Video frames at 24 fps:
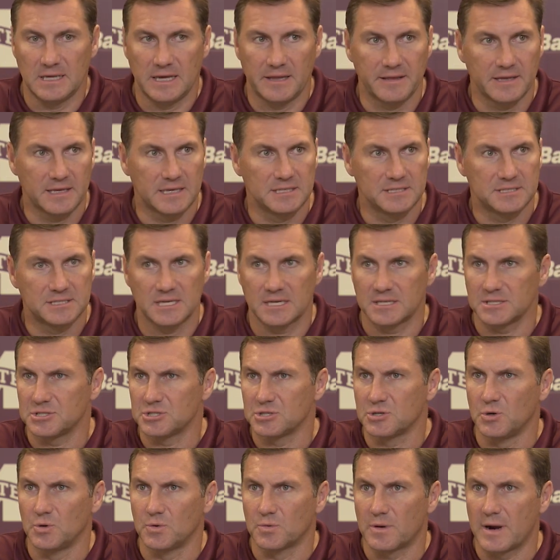think he set a
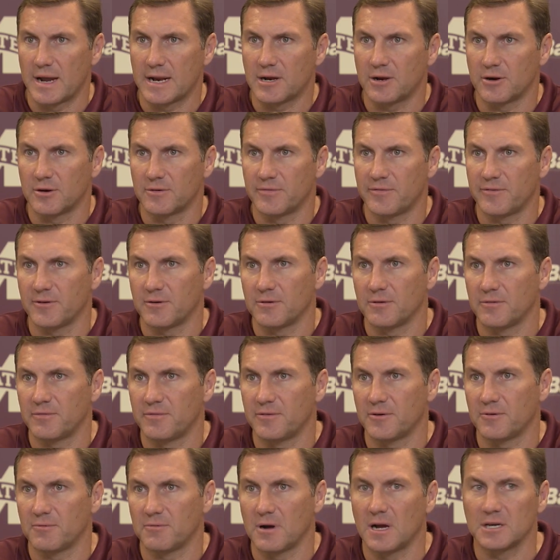school record for
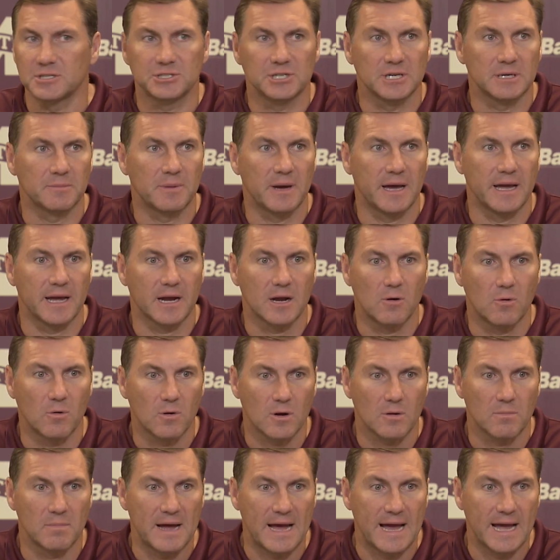rushing by a
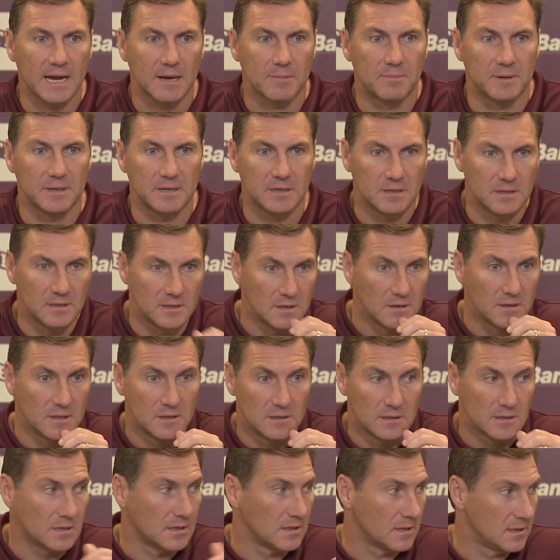quarterback, but
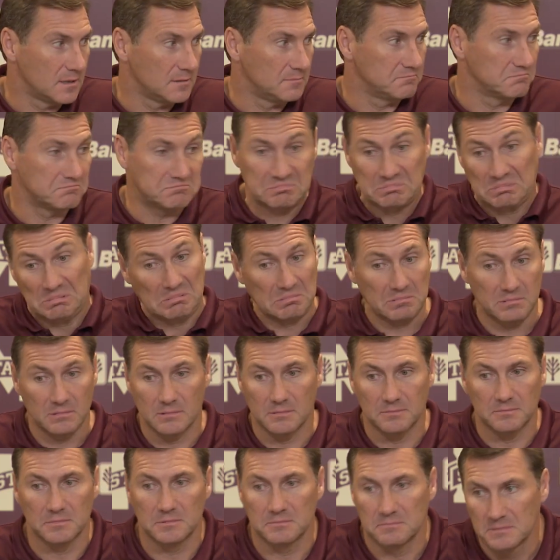and
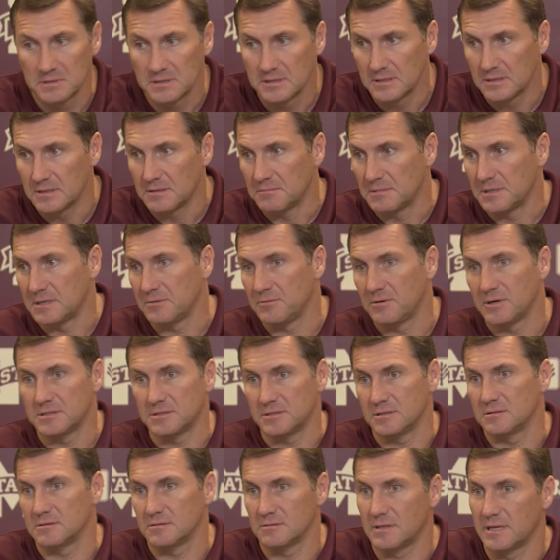he
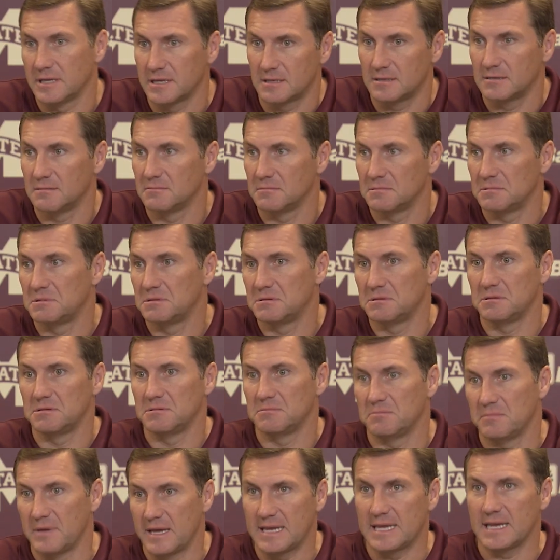wasn't, like,
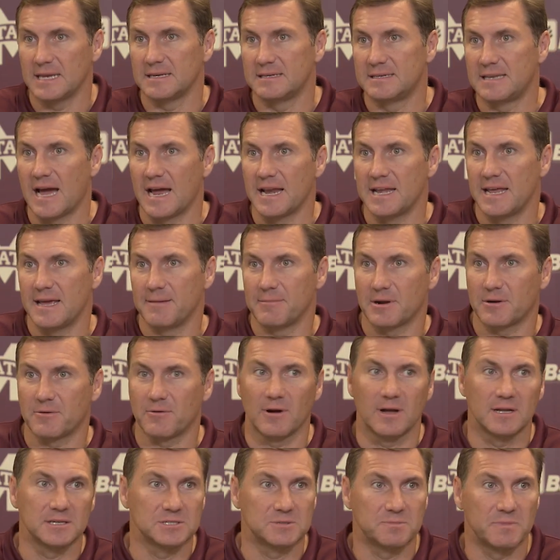making dynamic
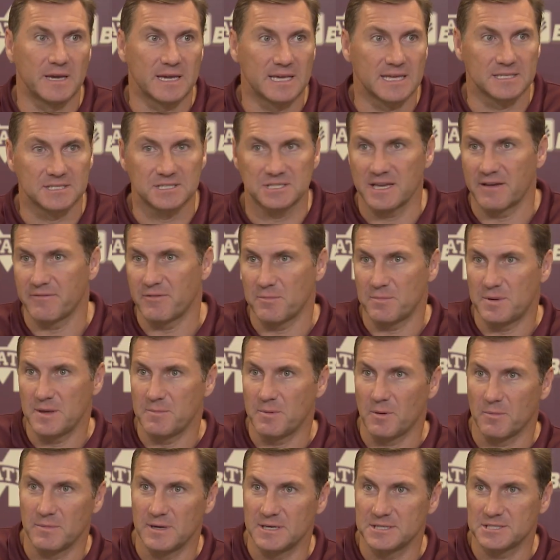runs, making seven
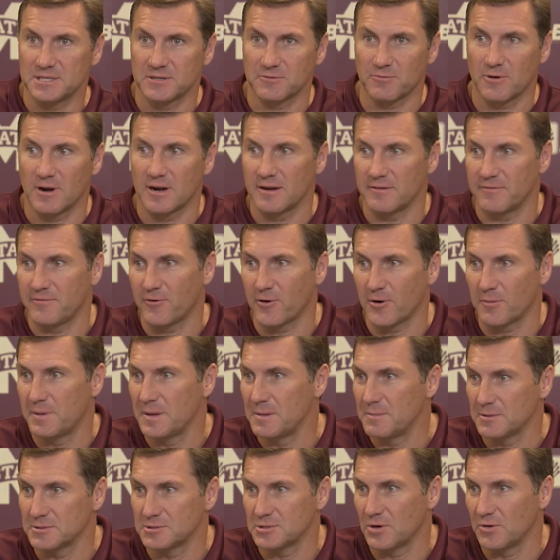people miss and running four
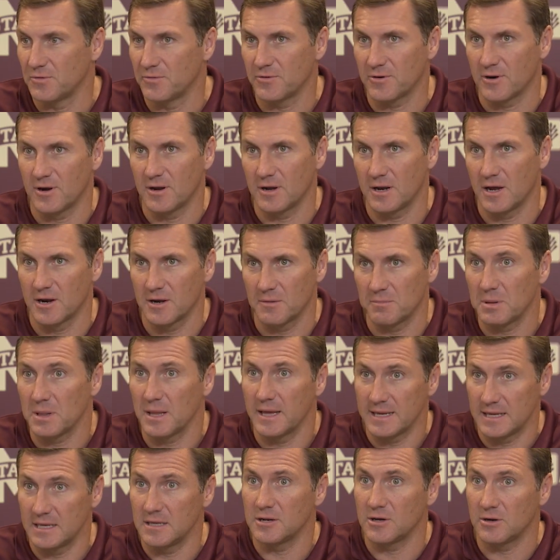people's over on a
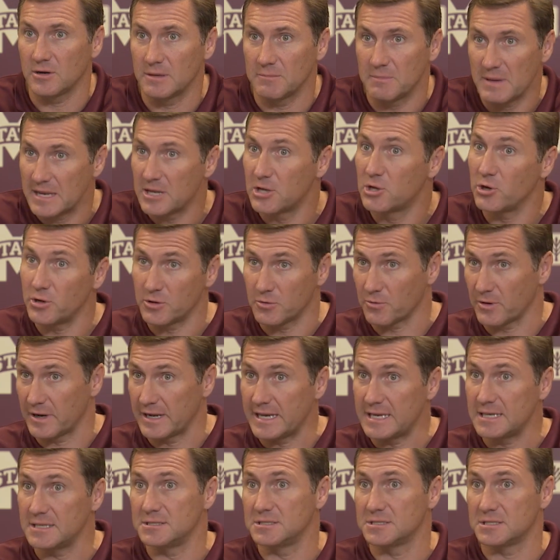play. You know, he made good
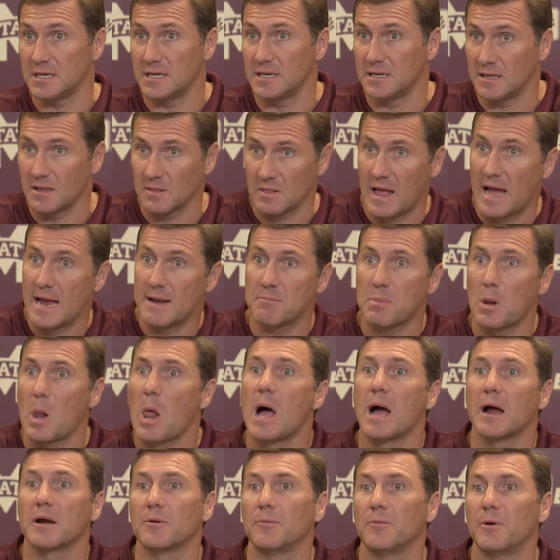reads and the line
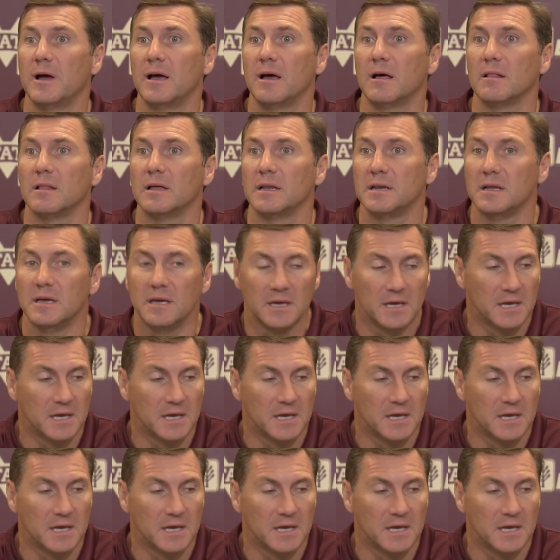blocked well. And